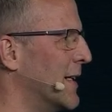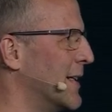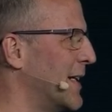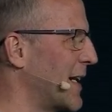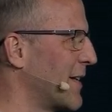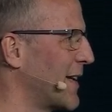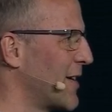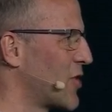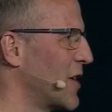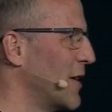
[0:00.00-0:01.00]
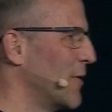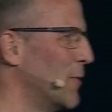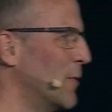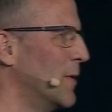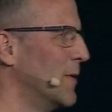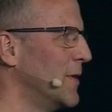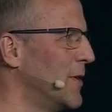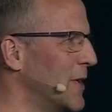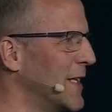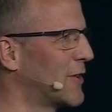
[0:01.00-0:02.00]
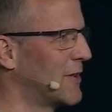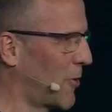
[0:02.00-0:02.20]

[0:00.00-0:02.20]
that essentially you need,